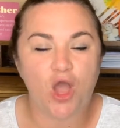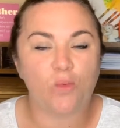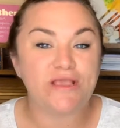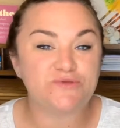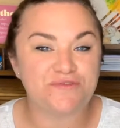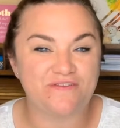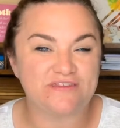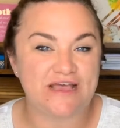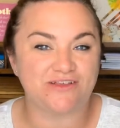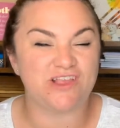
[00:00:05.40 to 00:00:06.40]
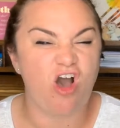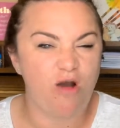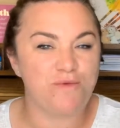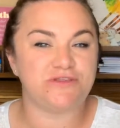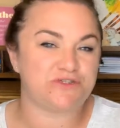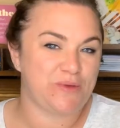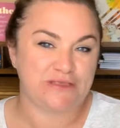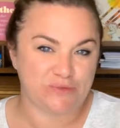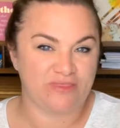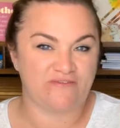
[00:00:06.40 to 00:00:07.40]
a week's worth of sales, almost a
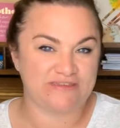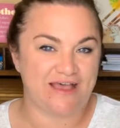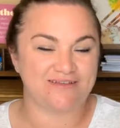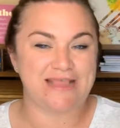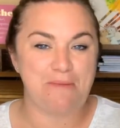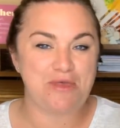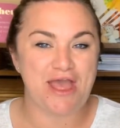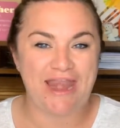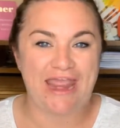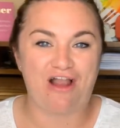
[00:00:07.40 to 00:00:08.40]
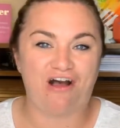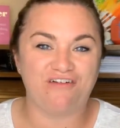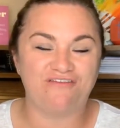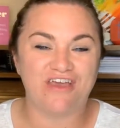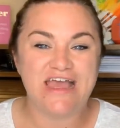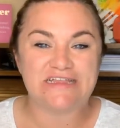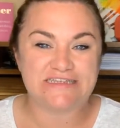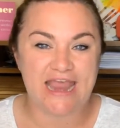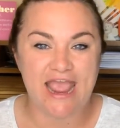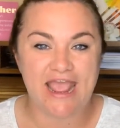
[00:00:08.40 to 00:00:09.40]
week's worth of sales. I'm cutting it off
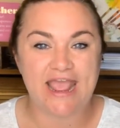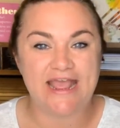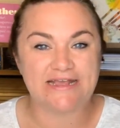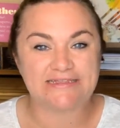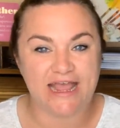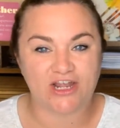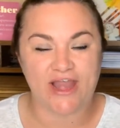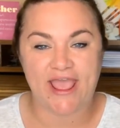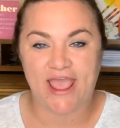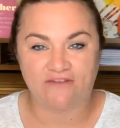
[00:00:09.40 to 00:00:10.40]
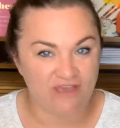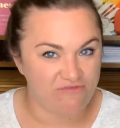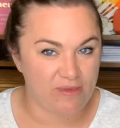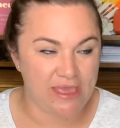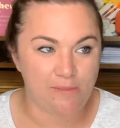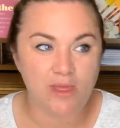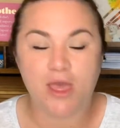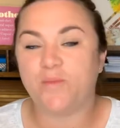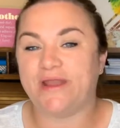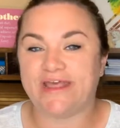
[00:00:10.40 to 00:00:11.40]
today, Saturday at 5 p.m.,
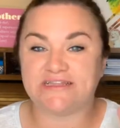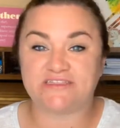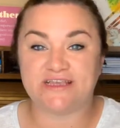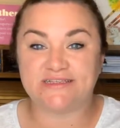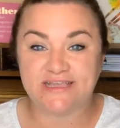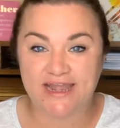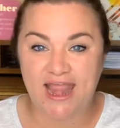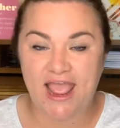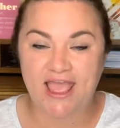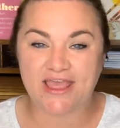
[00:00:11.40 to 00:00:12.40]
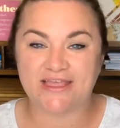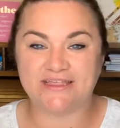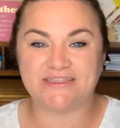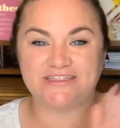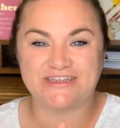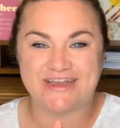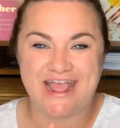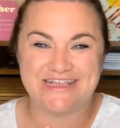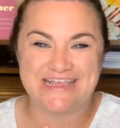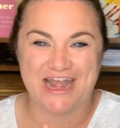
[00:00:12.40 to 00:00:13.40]
but it's Sunday to
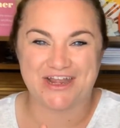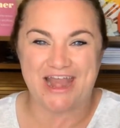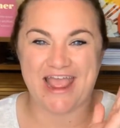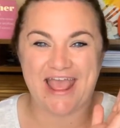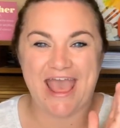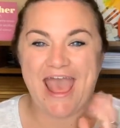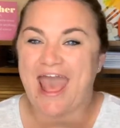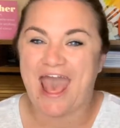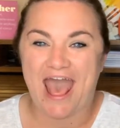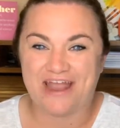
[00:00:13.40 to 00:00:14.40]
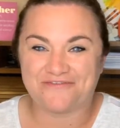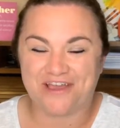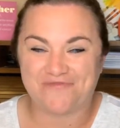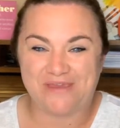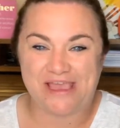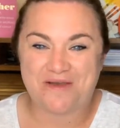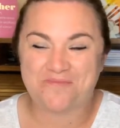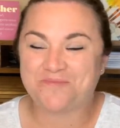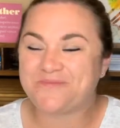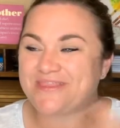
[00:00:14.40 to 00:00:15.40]
today, Saturday at 5
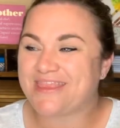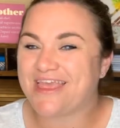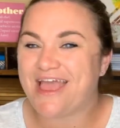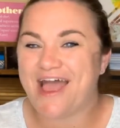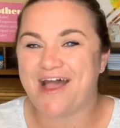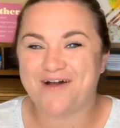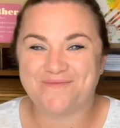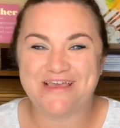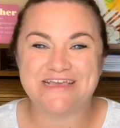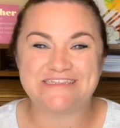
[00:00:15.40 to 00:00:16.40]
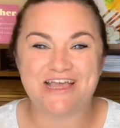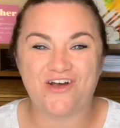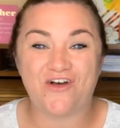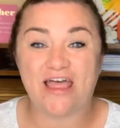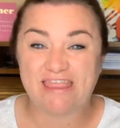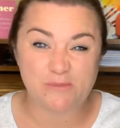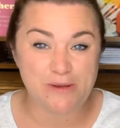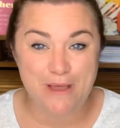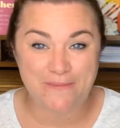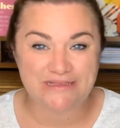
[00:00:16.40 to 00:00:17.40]
p.m. Um, so a little
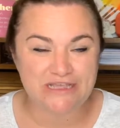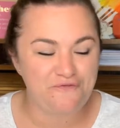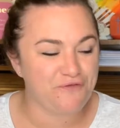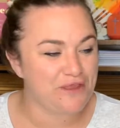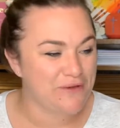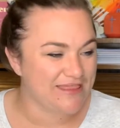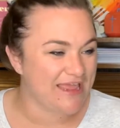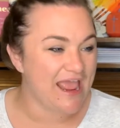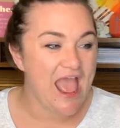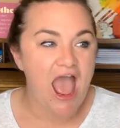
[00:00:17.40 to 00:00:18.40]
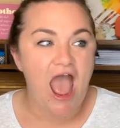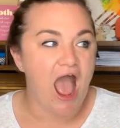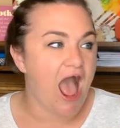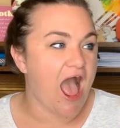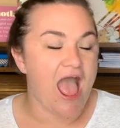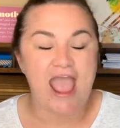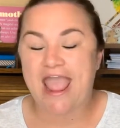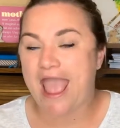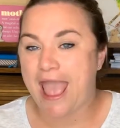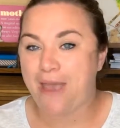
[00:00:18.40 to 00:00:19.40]
bit about myself really quickly.
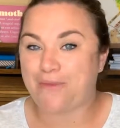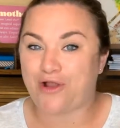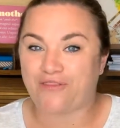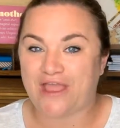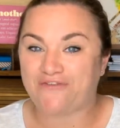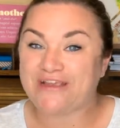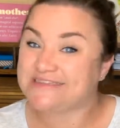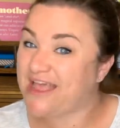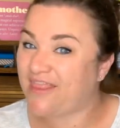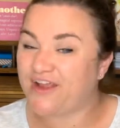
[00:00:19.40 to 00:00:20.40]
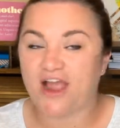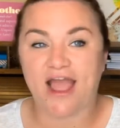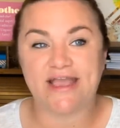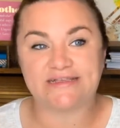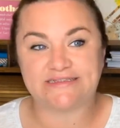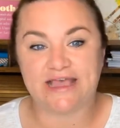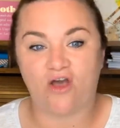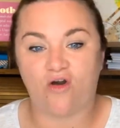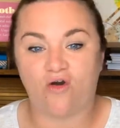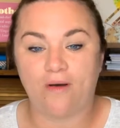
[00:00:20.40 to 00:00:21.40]
I am an online reseller. I
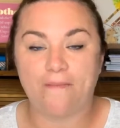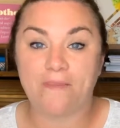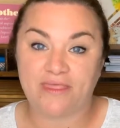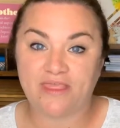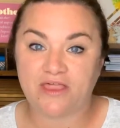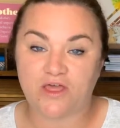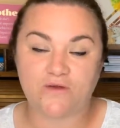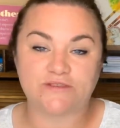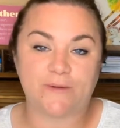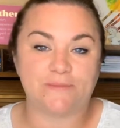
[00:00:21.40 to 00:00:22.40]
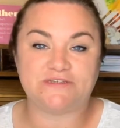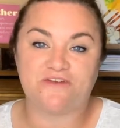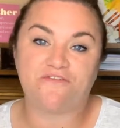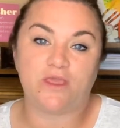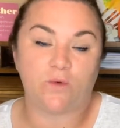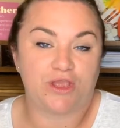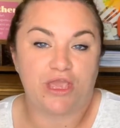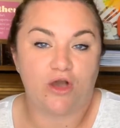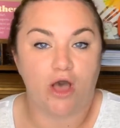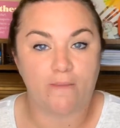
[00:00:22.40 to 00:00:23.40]
sell mainly clothes, but I'm definitely
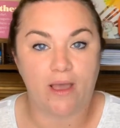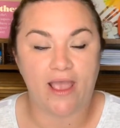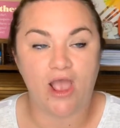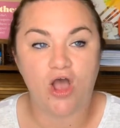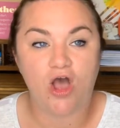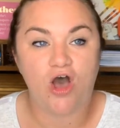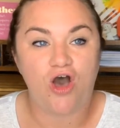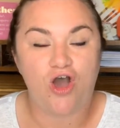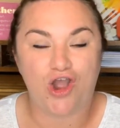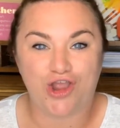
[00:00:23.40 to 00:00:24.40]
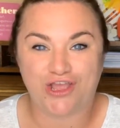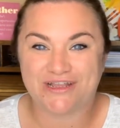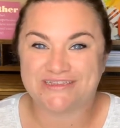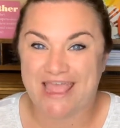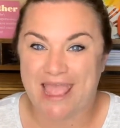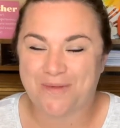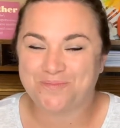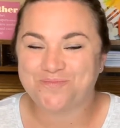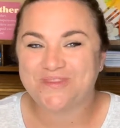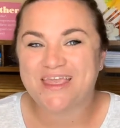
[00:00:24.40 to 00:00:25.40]
working on my hard goods
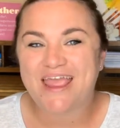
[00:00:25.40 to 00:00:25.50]
game.